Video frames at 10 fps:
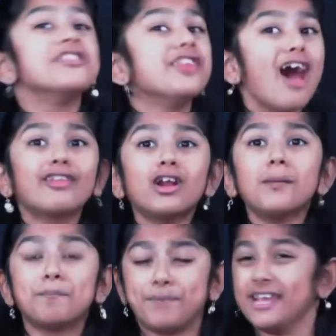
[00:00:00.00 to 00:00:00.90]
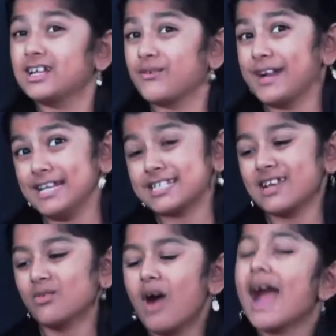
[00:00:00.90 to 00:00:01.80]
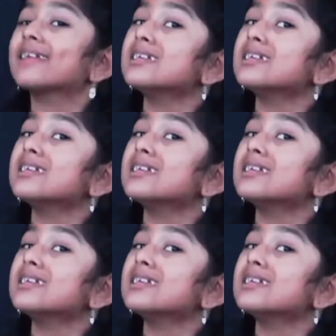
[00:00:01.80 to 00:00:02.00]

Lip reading: another big reason why